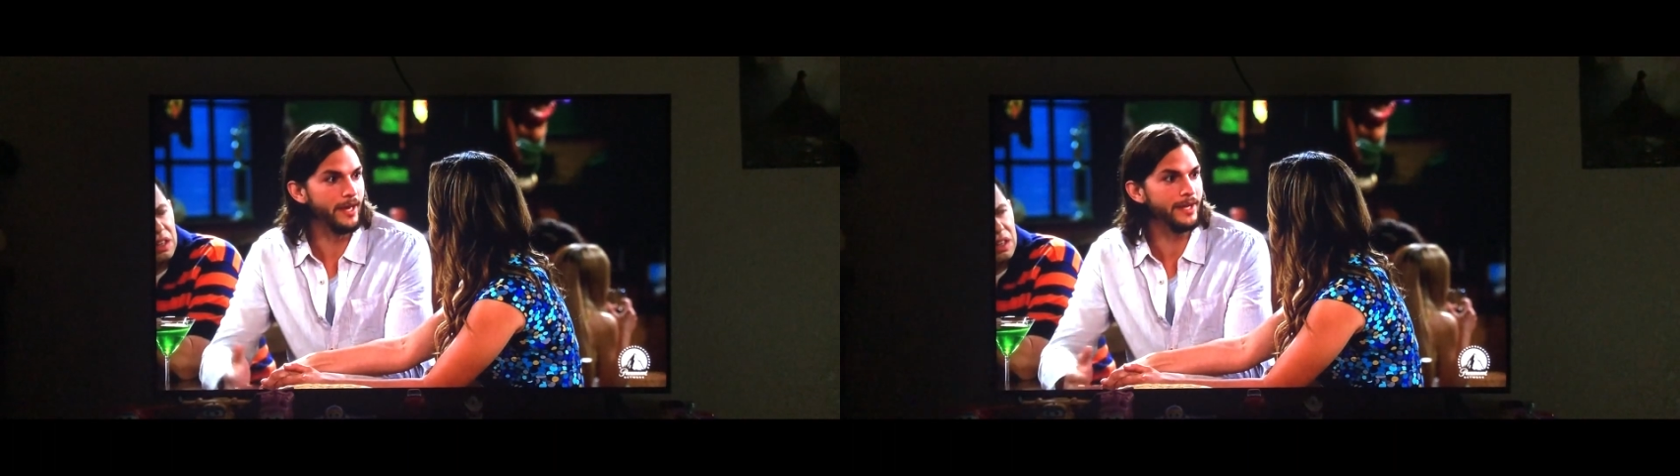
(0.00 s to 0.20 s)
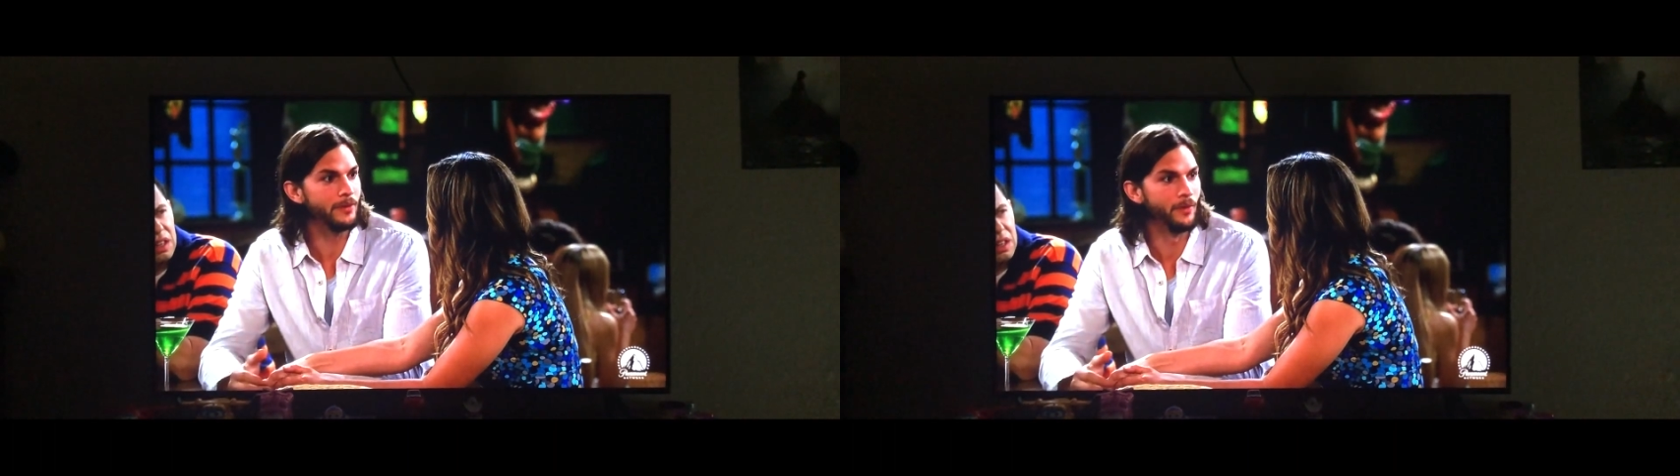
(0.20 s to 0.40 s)

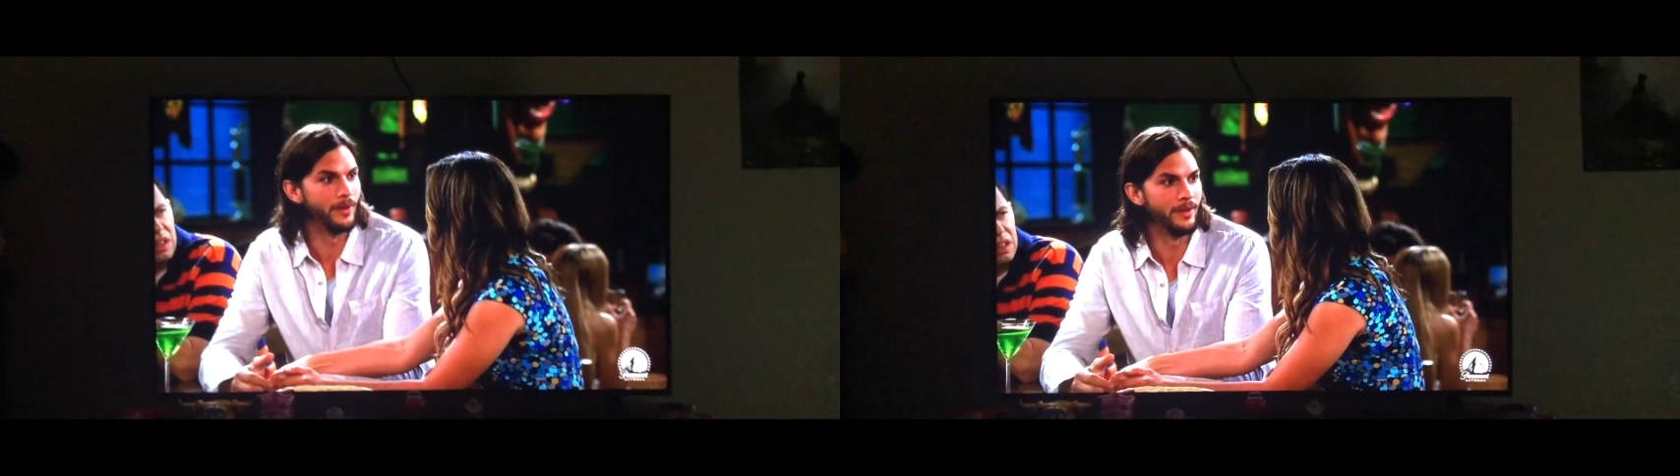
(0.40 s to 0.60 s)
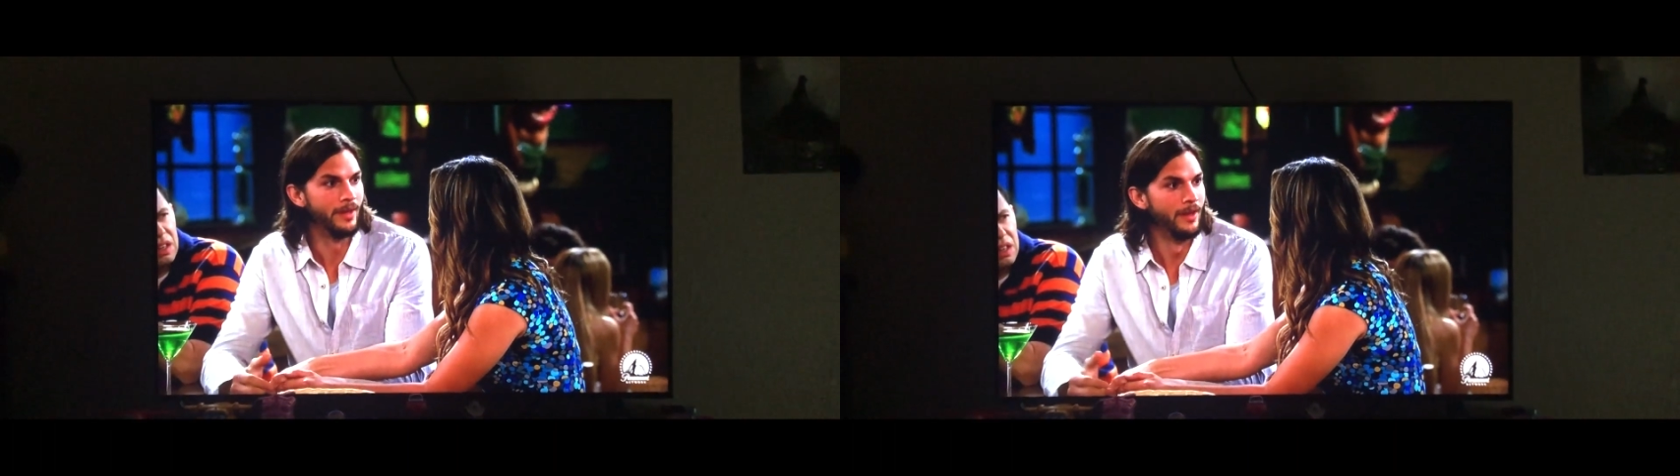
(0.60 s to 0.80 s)

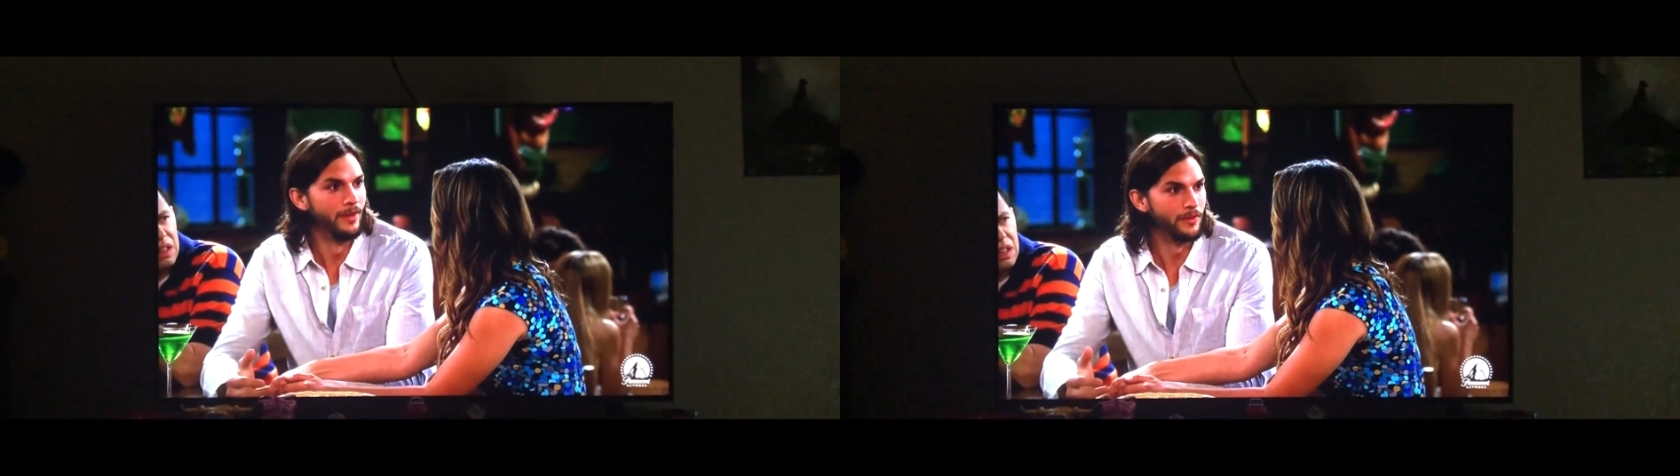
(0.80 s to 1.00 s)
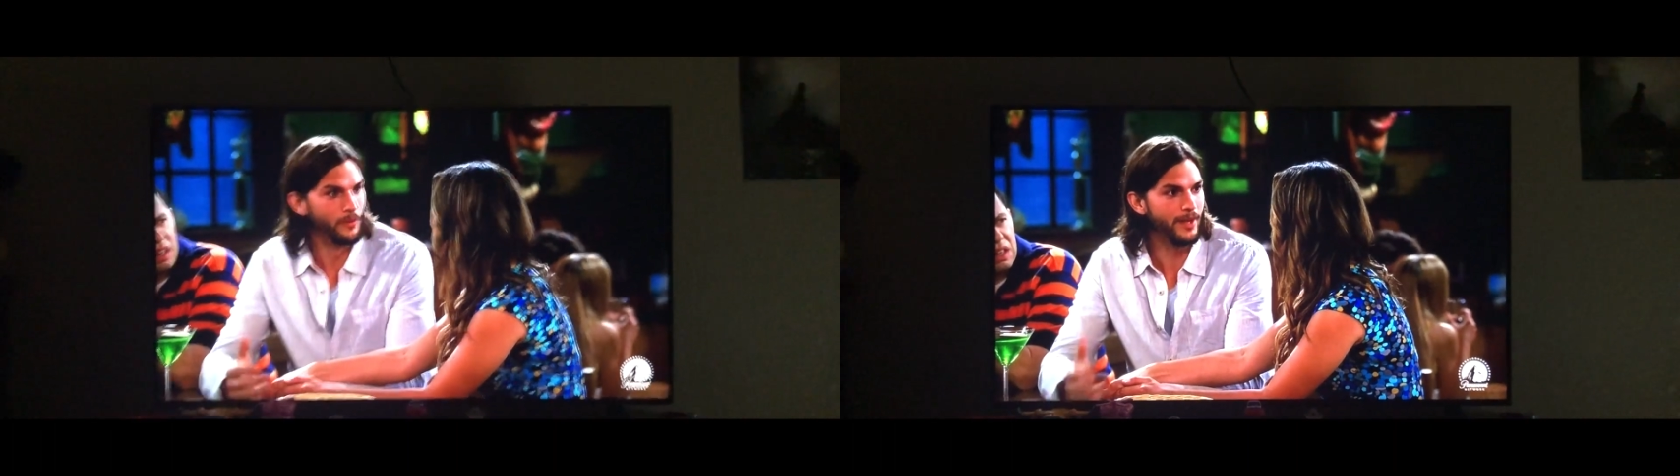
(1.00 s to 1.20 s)
anyone
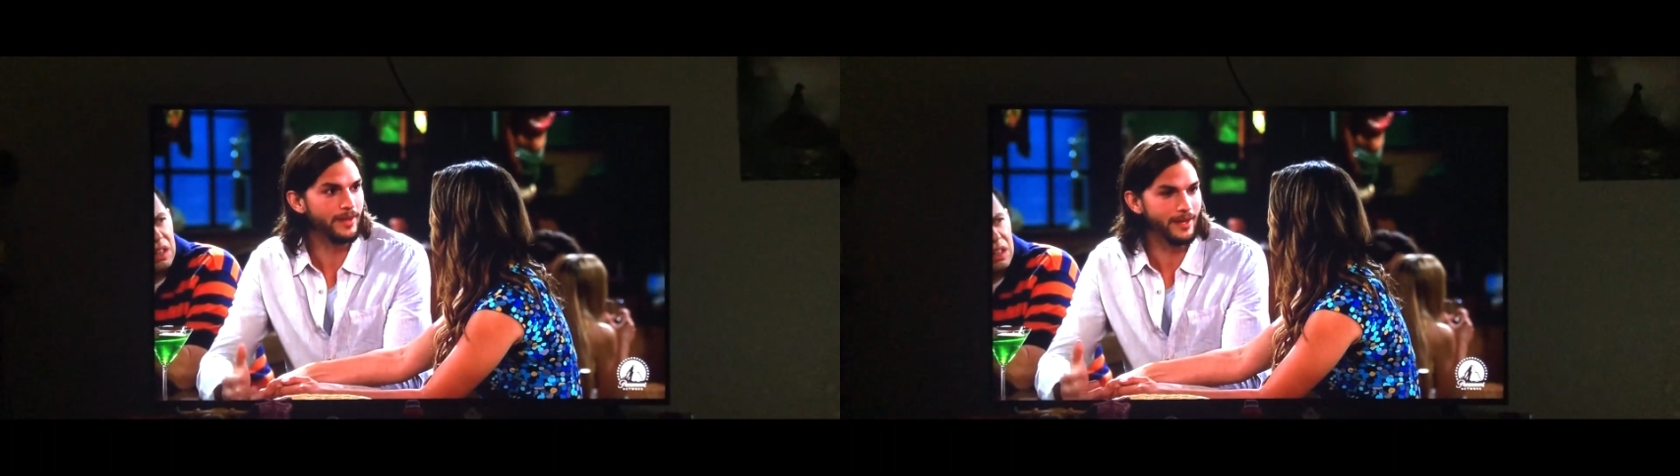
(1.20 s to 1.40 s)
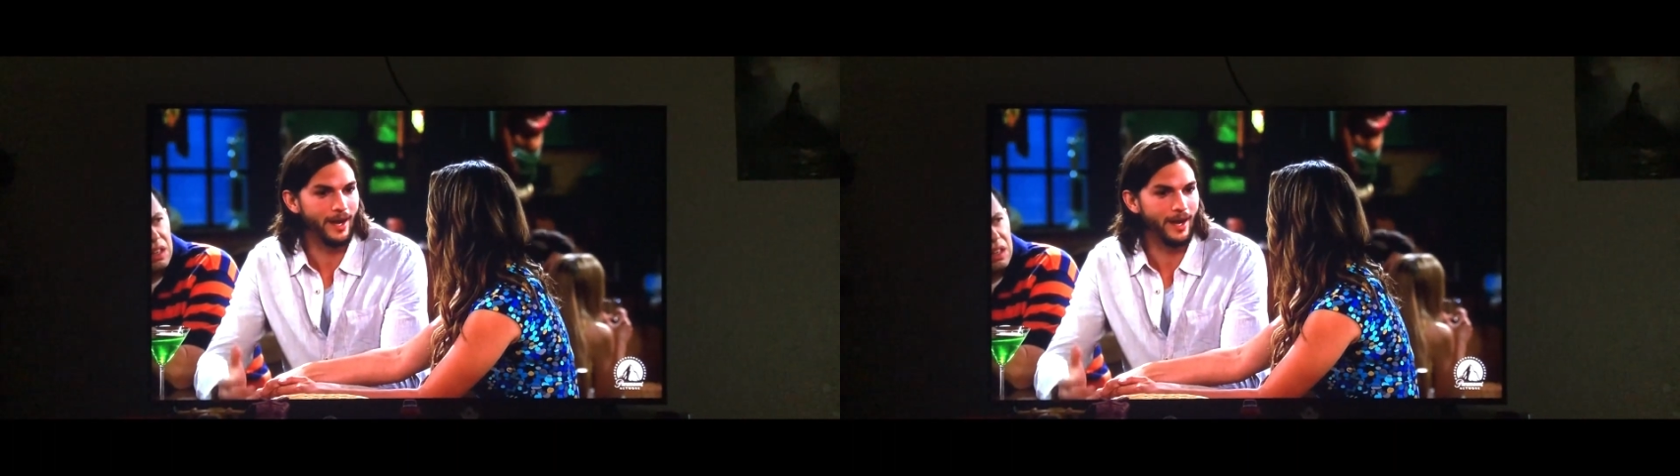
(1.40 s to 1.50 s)
the way